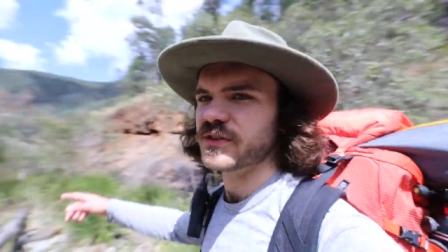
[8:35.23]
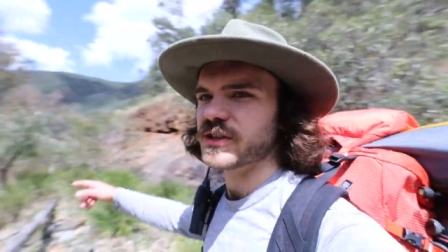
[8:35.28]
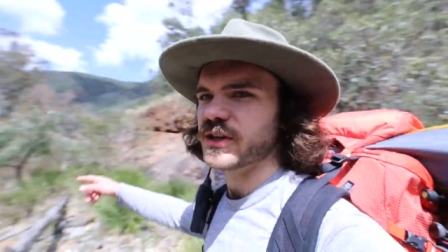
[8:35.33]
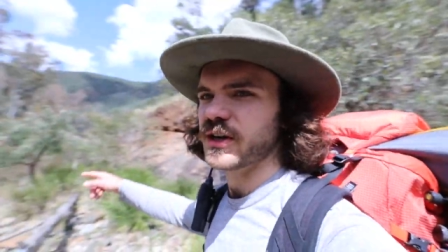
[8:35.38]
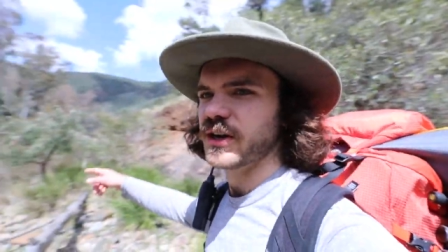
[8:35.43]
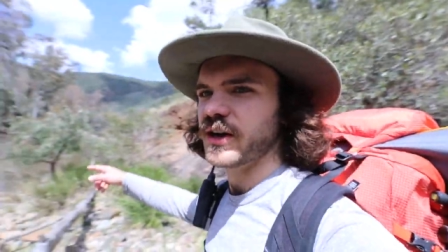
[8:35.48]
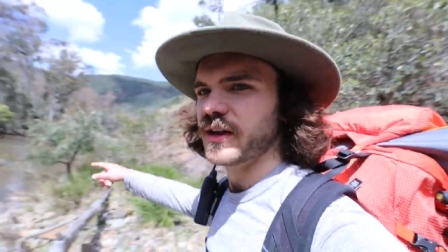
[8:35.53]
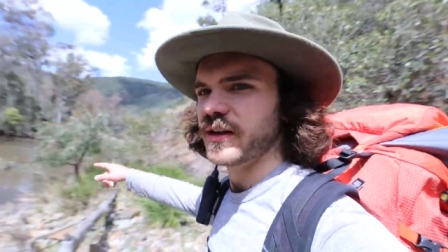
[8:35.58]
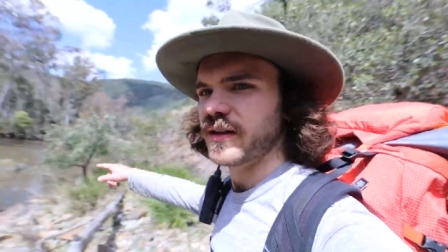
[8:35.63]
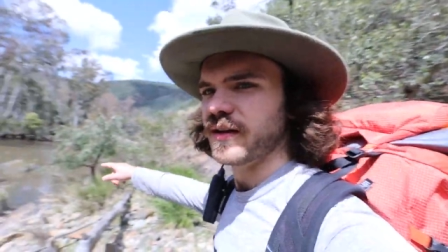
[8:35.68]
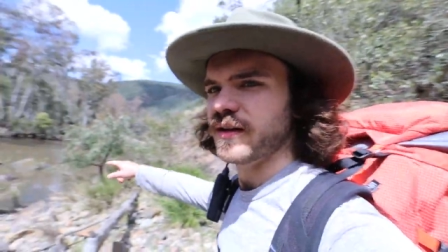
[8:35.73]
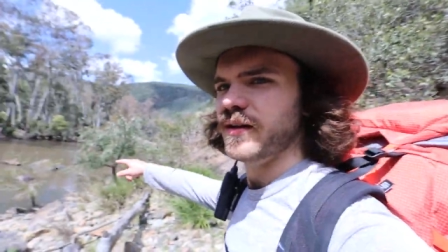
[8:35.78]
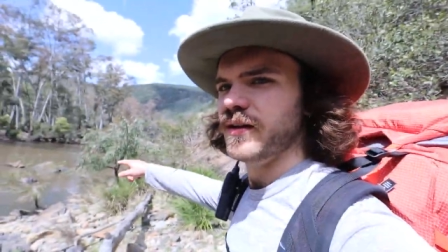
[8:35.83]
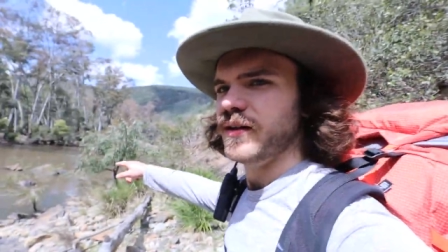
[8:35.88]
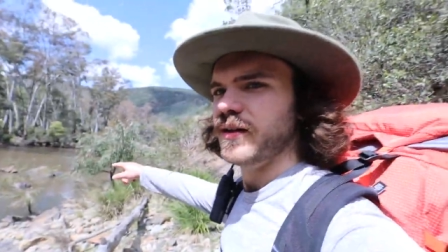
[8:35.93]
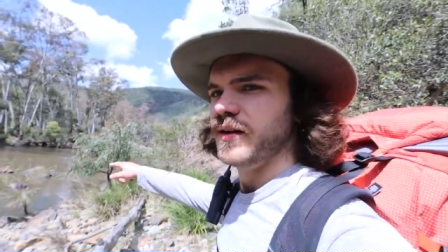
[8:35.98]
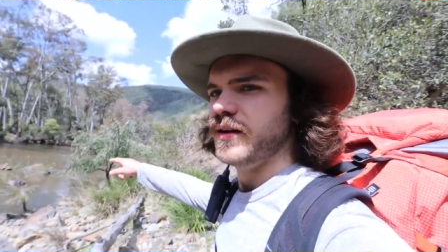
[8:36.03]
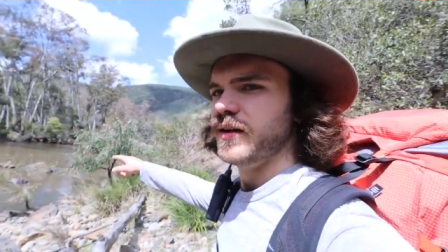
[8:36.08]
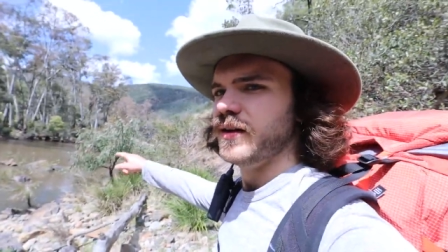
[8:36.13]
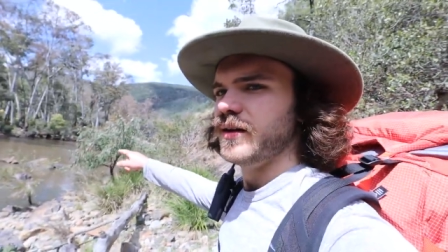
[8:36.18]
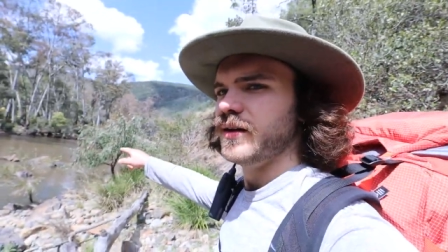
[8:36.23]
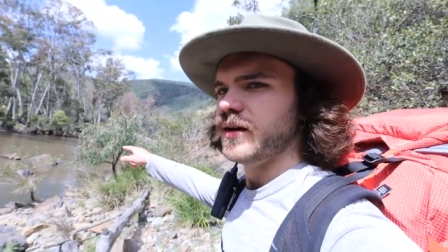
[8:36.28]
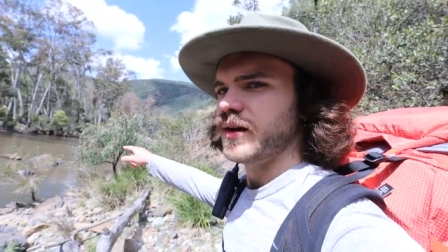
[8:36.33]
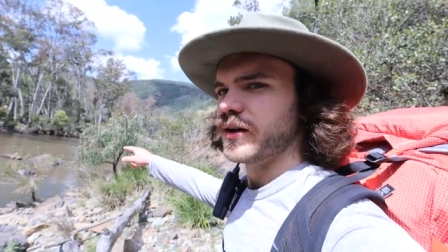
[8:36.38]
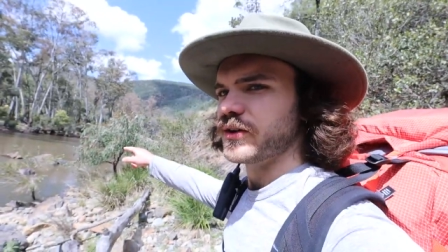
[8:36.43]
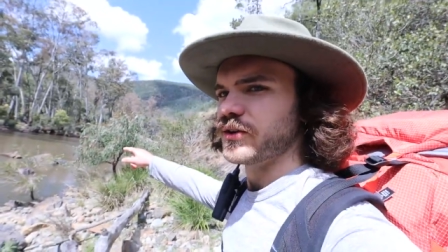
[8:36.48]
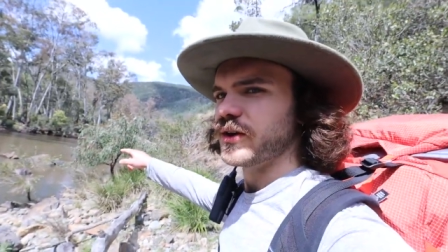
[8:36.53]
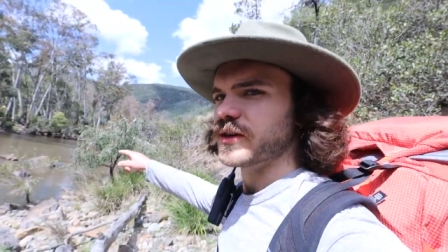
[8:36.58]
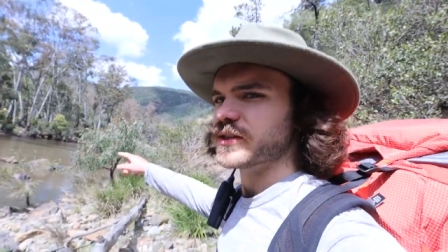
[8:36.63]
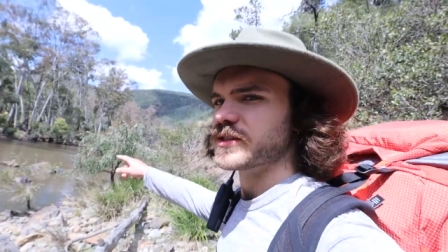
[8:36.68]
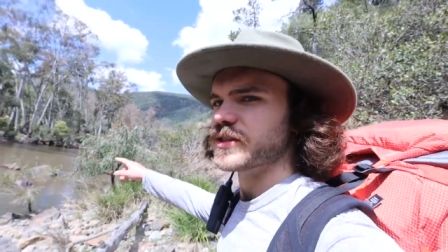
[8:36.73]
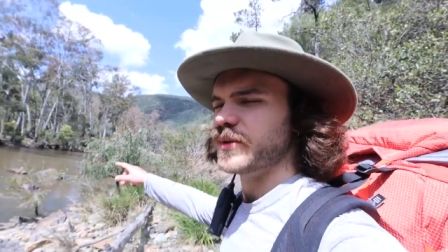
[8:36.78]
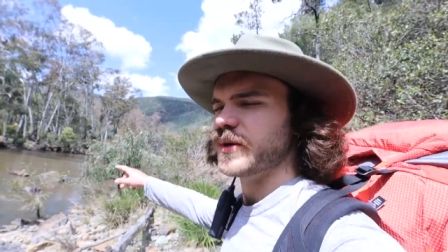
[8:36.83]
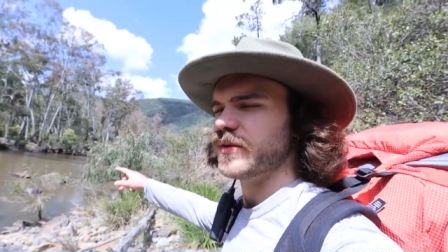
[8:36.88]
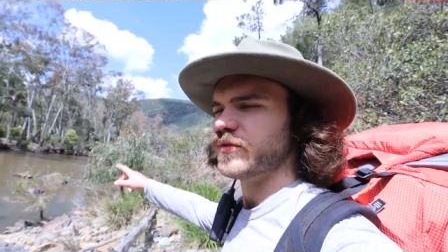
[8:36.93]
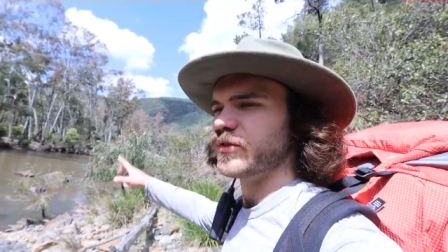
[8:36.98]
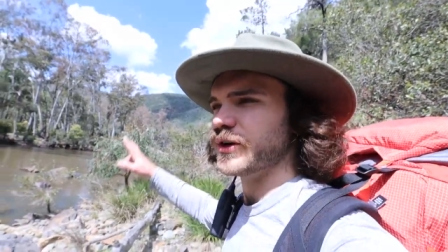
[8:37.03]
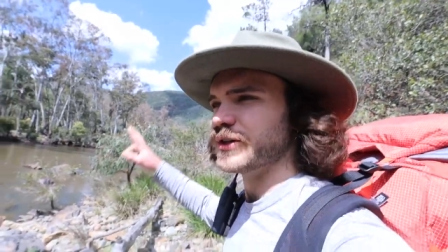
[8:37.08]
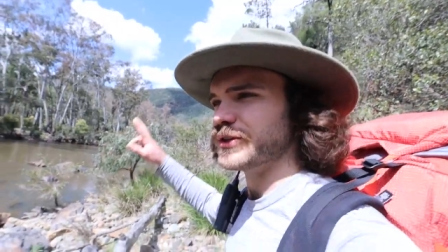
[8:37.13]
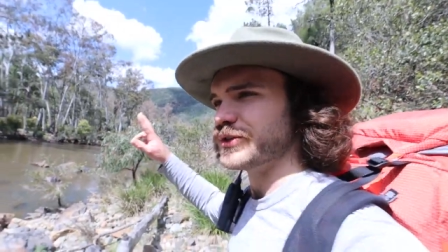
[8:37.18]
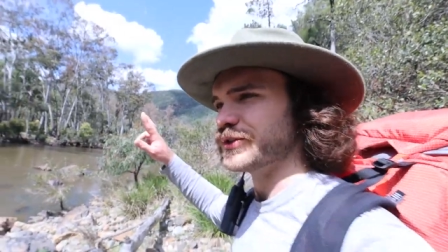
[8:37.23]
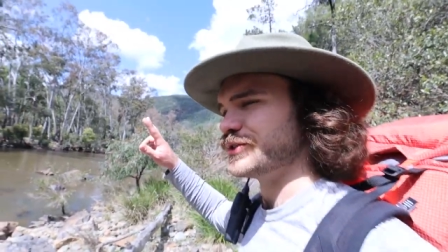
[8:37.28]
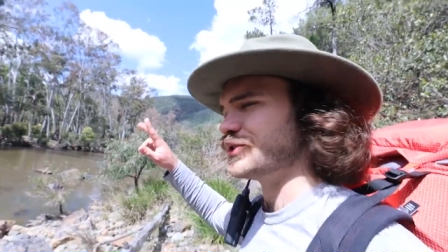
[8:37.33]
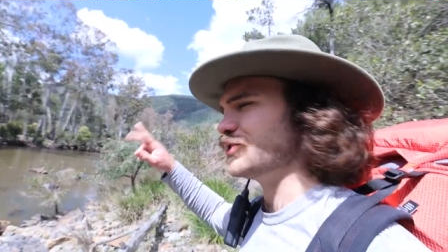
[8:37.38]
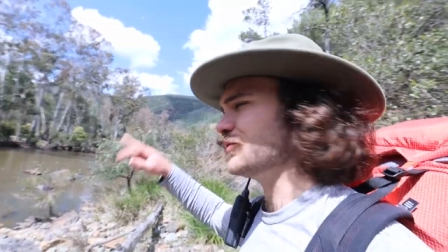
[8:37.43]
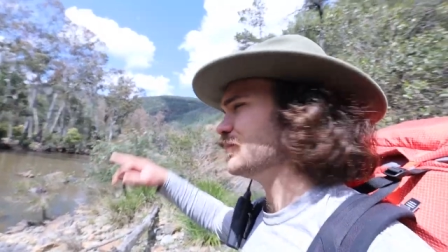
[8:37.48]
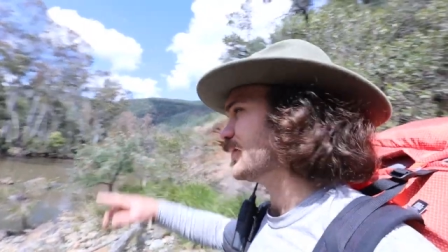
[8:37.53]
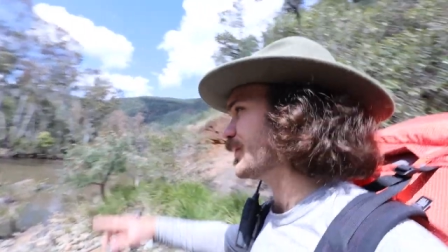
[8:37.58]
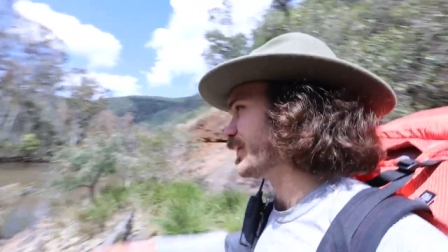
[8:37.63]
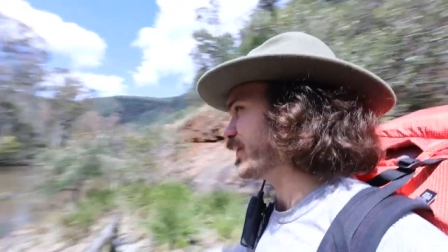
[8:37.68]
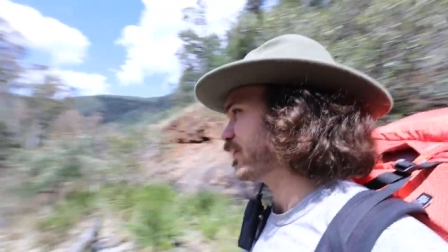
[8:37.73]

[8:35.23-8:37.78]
to turn across the river and do two more